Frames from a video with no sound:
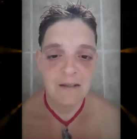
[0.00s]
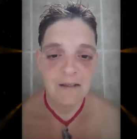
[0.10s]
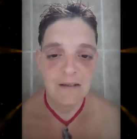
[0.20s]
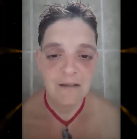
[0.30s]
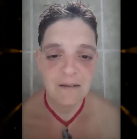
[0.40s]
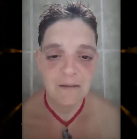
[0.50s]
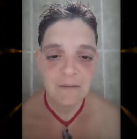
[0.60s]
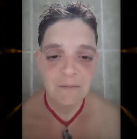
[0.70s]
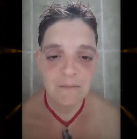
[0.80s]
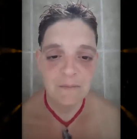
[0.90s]

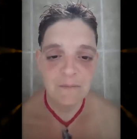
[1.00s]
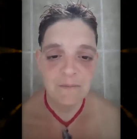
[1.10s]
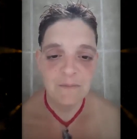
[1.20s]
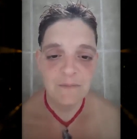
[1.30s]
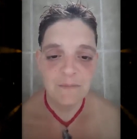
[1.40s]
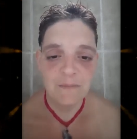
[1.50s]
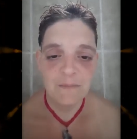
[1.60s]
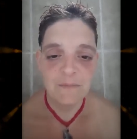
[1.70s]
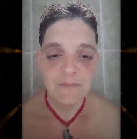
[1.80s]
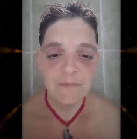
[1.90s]

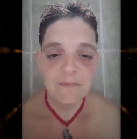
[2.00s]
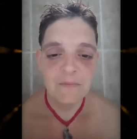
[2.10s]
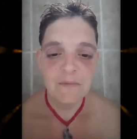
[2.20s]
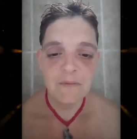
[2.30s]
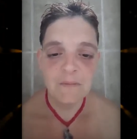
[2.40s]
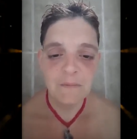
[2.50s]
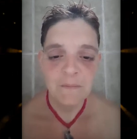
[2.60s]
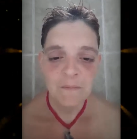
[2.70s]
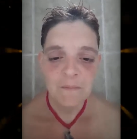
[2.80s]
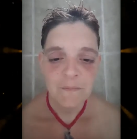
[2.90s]
(no one is talking)